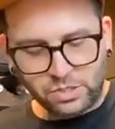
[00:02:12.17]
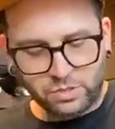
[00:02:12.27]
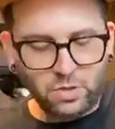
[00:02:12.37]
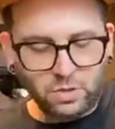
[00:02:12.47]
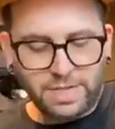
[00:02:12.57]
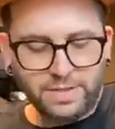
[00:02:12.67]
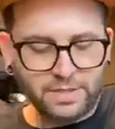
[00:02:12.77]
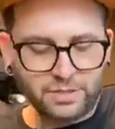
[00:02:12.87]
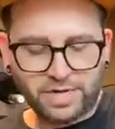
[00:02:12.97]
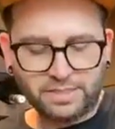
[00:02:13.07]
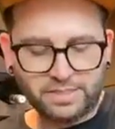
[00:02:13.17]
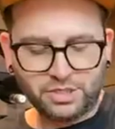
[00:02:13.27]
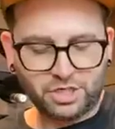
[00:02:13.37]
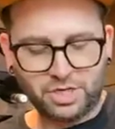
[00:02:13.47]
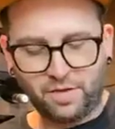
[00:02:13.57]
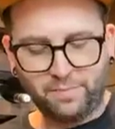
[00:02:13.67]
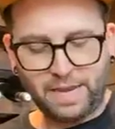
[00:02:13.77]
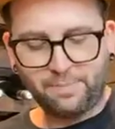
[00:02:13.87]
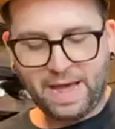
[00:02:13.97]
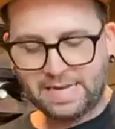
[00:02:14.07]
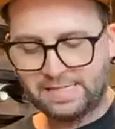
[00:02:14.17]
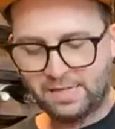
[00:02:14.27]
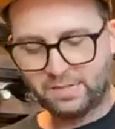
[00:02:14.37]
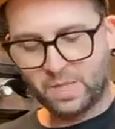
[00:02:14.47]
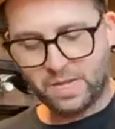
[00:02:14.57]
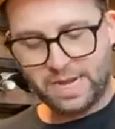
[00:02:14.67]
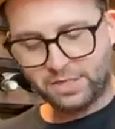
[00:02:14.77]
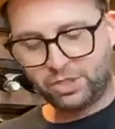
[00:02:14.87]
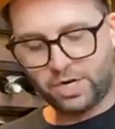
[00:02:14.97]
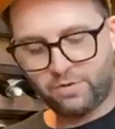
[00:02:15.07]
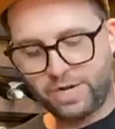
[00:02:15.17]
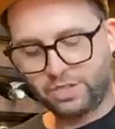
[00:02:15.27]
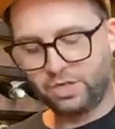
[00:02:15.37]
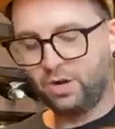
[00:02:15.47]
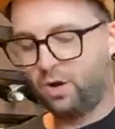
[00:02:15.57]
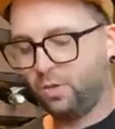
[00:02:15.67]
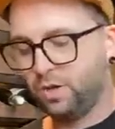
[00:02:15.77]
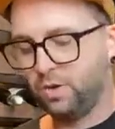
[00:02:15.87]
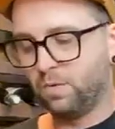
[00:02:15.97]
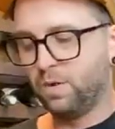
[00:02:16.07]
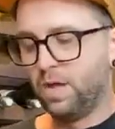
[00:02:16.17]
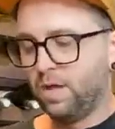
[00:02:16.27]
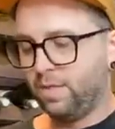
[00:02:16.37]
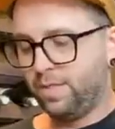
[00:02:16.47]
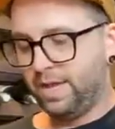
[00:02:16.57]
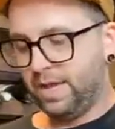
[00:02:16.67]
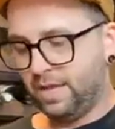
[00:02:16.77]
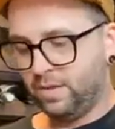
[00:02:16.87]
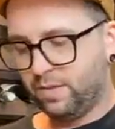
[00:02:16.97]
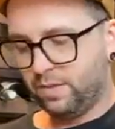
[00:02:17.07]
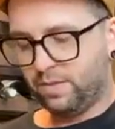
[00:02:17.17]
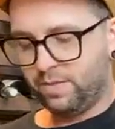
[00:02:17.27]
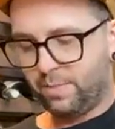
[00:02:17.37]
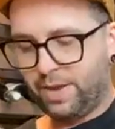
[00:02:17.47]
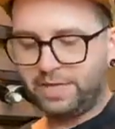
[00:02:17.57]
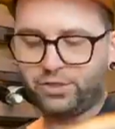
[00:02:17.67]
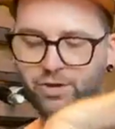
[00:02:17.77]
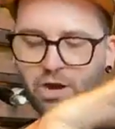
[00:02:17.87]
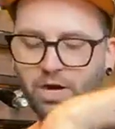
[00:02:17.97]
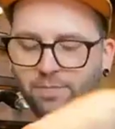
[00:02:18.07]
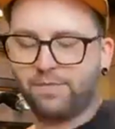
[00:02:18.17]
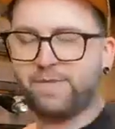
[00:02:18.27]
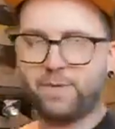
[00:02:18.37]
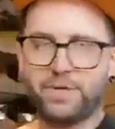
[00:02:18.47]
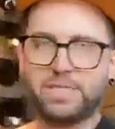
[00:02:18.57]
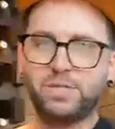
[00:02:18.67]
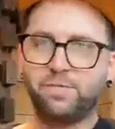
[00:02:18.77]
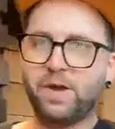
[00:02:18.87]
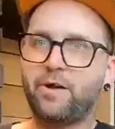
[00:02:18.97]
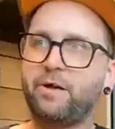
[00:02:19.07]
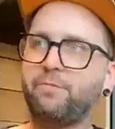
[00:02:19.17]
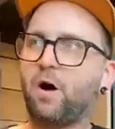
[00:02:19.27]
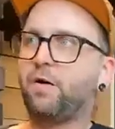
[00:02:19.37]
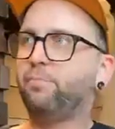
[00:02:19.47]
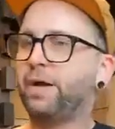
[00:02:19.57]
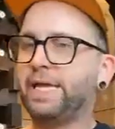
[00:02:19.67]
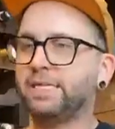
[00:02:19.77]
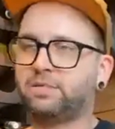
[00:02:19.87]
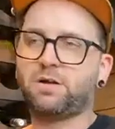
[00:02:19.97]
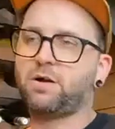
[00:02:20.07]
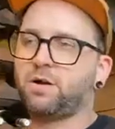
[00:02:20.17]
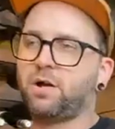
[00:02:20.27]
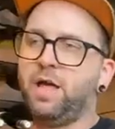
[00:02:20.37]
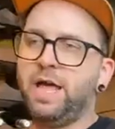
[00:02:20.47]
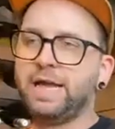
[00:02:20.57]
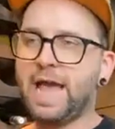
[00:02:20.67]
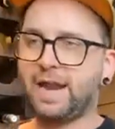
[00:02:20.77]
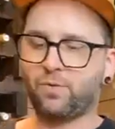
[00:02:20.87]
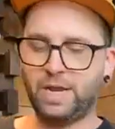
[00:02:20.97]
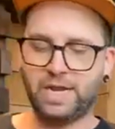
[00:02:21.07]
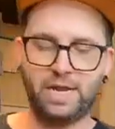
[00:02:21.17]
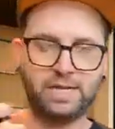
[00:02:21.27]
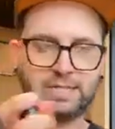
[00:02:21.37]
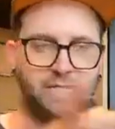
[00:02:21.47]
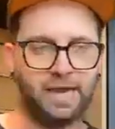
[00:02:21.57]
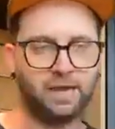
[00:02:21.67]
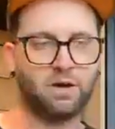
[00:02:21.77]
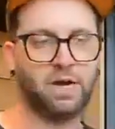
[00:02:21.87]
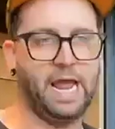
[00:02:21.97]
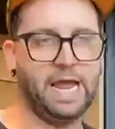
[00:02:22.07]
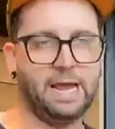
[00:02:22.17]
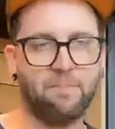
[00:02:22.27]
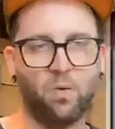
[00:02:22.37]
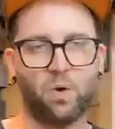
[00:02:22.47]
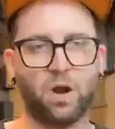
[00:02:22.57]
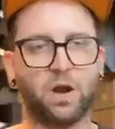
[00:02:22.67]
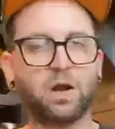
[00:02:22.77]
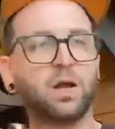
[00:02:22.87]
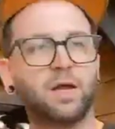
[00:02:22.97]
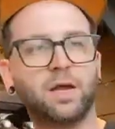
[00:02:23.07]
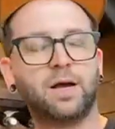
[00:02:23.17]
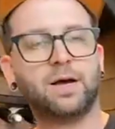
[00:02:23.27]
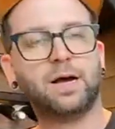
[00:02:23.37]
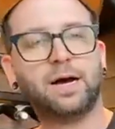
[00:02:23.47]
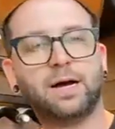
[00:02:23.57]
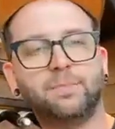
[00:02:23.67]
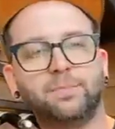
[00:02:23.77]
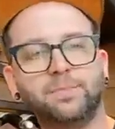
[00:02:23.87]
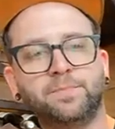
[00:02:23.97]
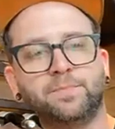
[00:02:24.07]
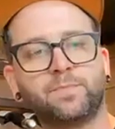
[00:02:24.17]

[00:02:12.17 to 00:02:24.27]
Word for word: slowly in the transition of being passed down to the next generation, although the the patriarch of the family is still very involved, but his daughter Katerina has taken on a more um,